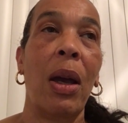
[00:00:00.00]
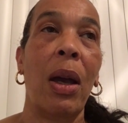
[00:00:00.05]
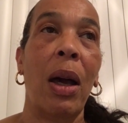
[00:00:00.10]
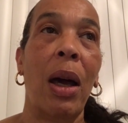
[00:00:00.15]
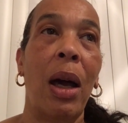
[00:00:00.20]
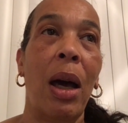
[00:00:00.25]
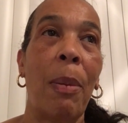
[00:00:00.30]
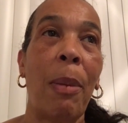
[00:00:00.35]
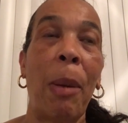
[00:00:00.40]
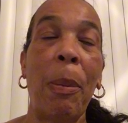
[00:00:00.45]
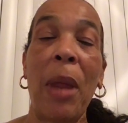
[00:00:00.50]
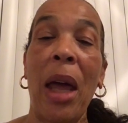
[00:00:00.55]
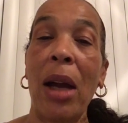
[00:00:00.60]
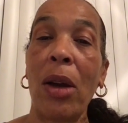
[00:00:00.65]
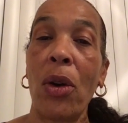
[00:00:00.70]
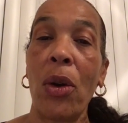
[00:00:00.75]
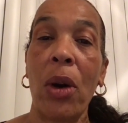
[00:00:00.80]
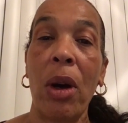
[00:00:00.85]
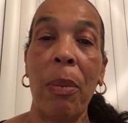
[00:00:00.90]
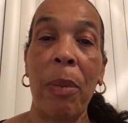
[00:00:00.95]
I'm not
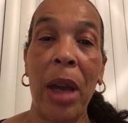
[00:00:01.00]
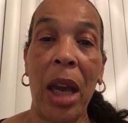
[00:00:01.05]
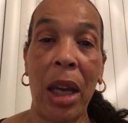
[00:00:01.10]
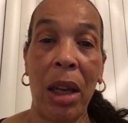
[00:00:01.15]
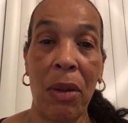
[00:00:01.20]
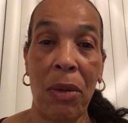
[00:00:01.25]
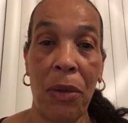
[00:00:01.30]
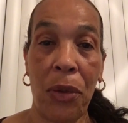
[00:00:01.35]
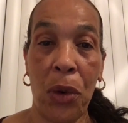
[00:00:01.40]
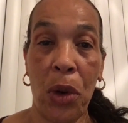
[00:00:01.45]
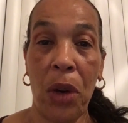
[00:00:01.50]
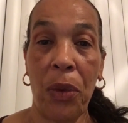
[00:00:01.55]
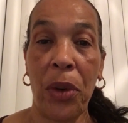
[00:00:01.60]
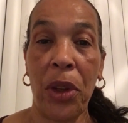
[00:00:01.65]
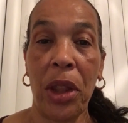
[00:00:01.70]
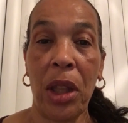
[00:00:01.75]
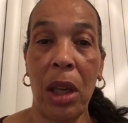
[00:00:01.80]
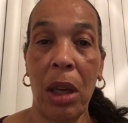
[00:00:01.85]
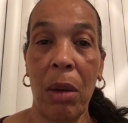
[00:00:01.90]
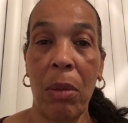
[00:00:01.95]
going back and forth
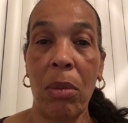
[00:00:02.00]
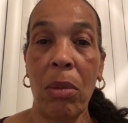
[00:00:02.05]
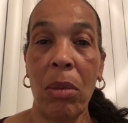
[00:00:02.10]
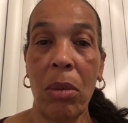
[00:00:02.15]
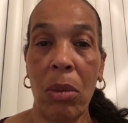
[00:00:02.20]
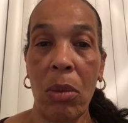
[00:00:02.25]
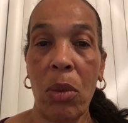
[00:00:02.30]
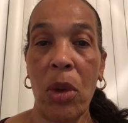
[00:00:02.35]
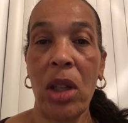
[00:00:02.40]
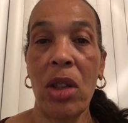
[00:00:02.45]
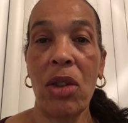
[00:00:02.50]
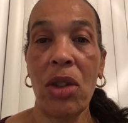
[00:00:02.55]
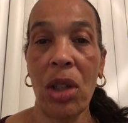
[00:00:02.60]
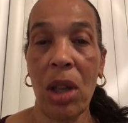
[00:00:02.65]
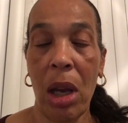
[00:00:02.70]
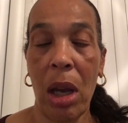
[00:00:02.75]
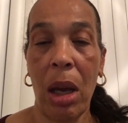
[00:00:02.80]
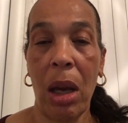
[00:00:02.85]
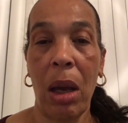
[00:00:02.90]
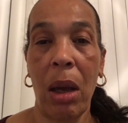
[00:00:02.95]
with them, which
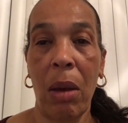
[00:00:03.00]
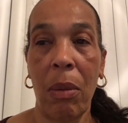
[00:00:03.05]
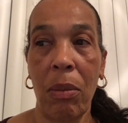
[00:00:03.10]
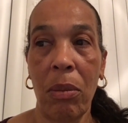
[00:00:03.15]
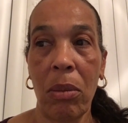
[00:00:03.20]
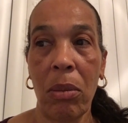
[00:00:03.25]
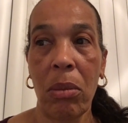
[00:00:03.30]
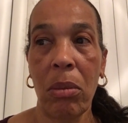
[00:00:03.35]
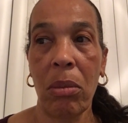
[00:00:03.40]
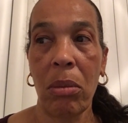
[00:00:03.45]
in